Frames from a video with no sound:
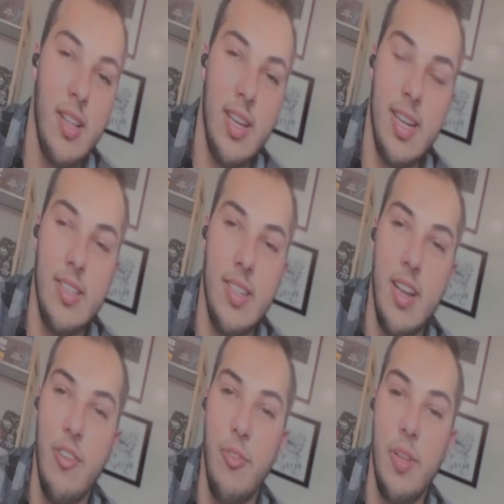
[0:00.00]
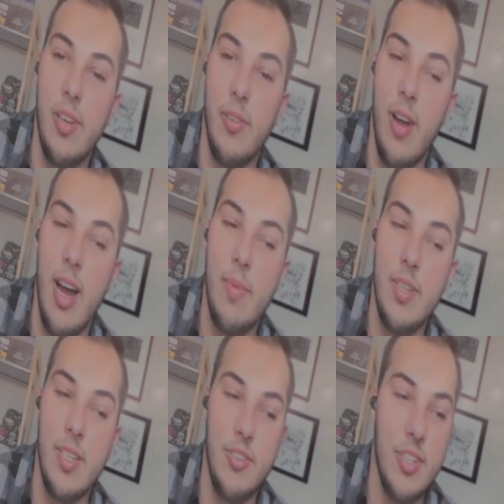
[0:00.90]
like I said, enjoy the grind,
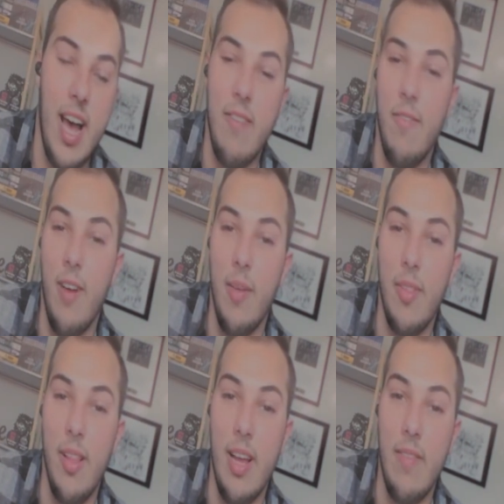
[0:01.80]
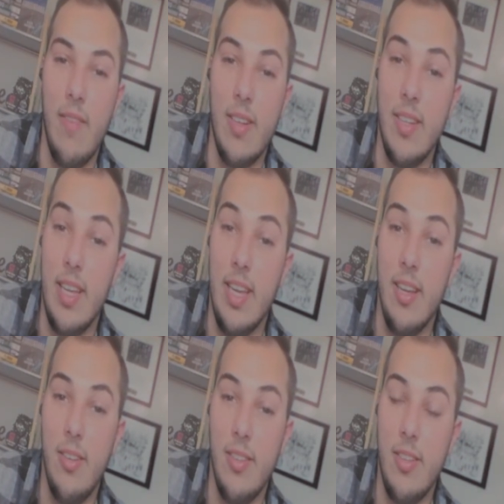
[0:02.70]
but to just have fun with life and to
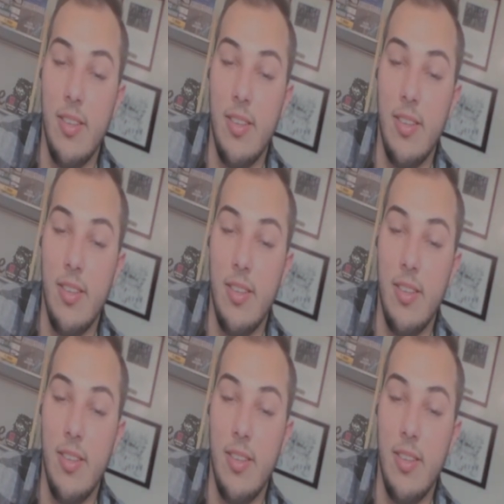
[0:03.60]
heal to